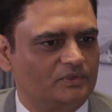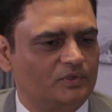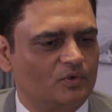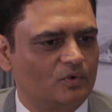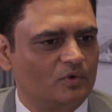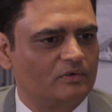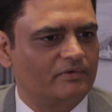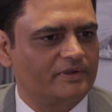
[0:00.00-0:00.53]
the
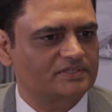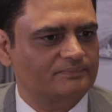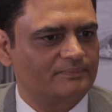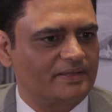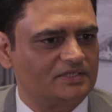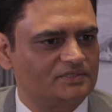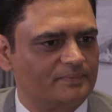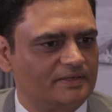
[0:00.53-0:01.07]
good risk
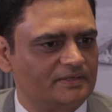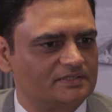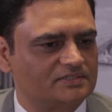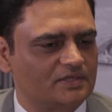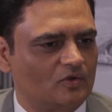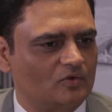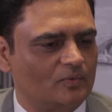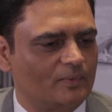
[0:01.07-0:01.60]
management
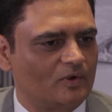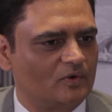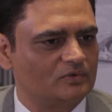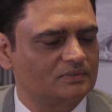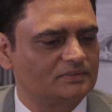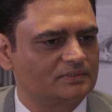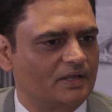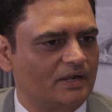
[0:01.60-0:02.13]
is all
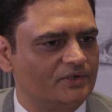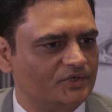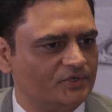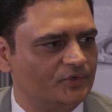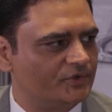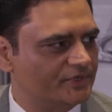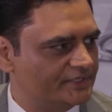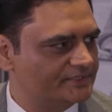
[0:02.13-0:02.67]
about
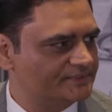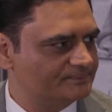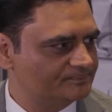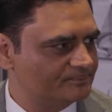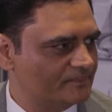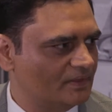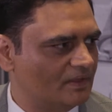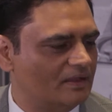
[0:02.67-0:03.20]
continuity.
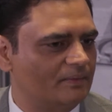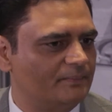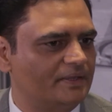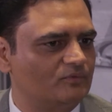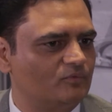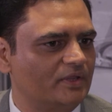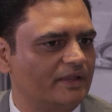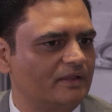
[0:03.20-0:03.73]
I
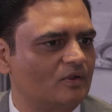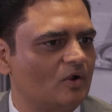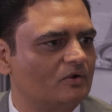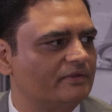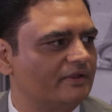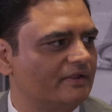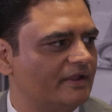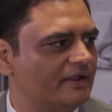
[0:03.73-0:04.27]
mean, we
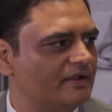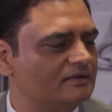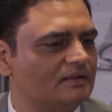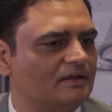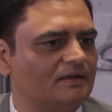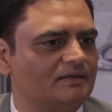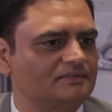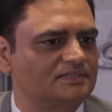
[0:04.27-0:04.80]
cannot create
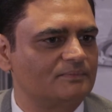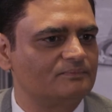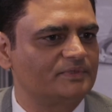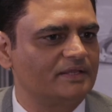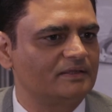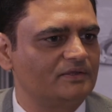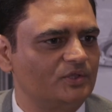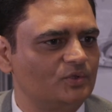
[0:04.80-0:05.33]
uh,
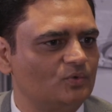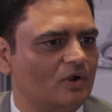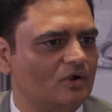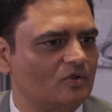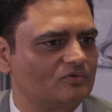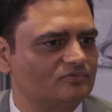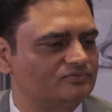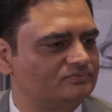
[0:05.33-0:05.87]
something new
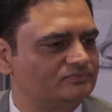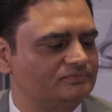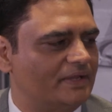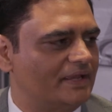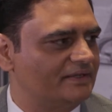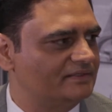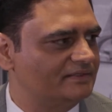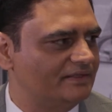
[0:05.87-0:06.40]
out of
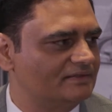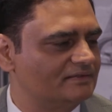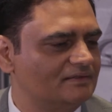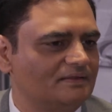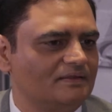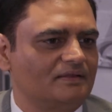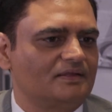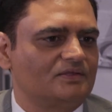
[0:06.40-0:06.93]
anything.
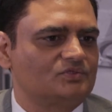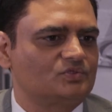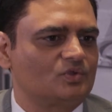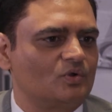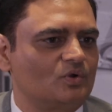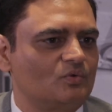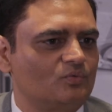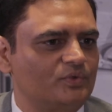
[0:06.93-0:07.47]

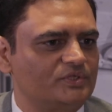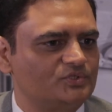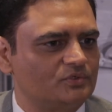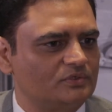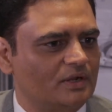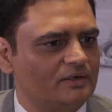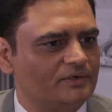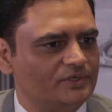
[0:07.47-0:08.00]
So we
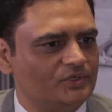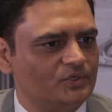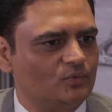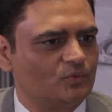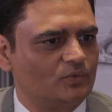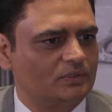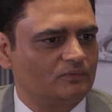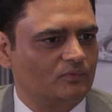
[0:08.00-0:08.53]
should continue
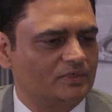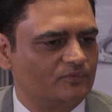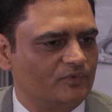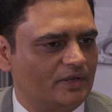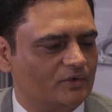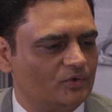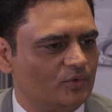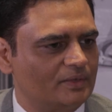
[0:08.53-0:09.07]
what
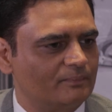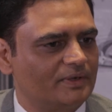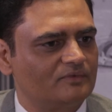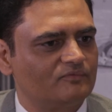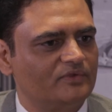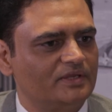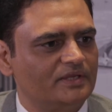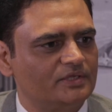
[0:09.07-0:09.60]
we are doing,
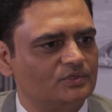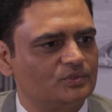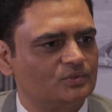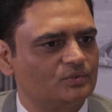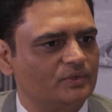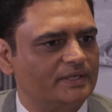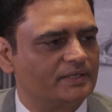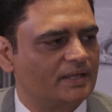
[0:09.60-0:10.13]
but we need
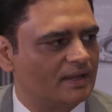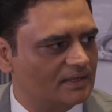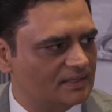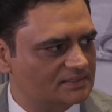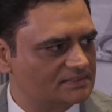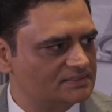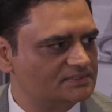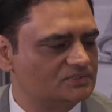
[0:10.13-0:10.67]
to
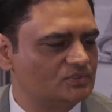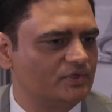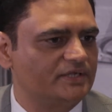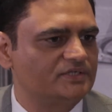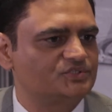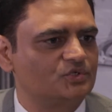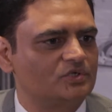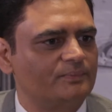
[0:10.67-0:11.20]
enhance. So
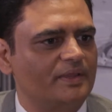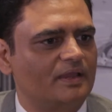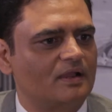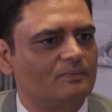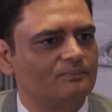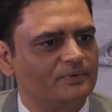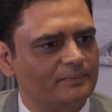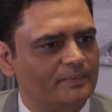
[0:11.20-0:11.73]
it should be a
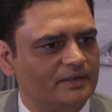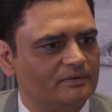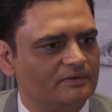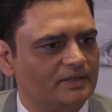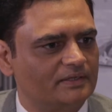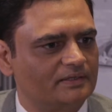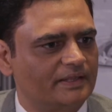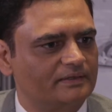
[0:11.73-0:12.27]

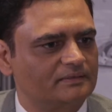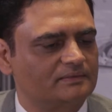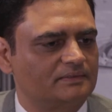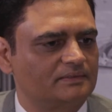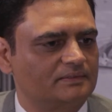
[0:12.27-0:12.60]
complementary. Like